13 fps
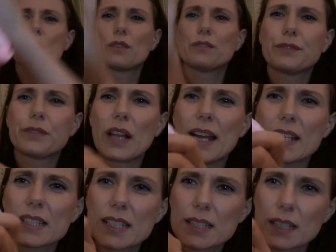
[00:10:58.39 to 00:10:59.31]
got
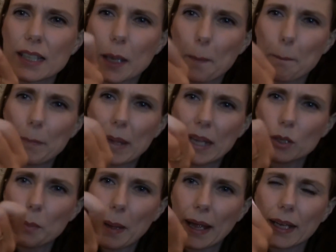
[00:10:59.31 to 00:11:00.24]
flecks, it's like
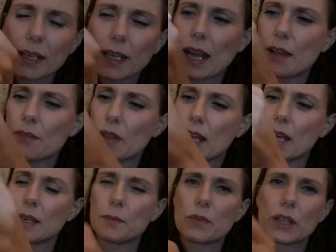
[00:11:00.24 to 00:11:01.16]
pale pink, and
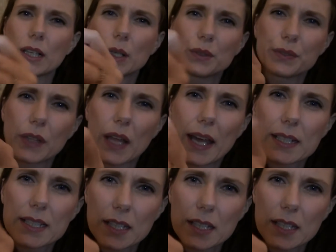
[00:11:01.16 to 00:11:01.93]
then the little flecks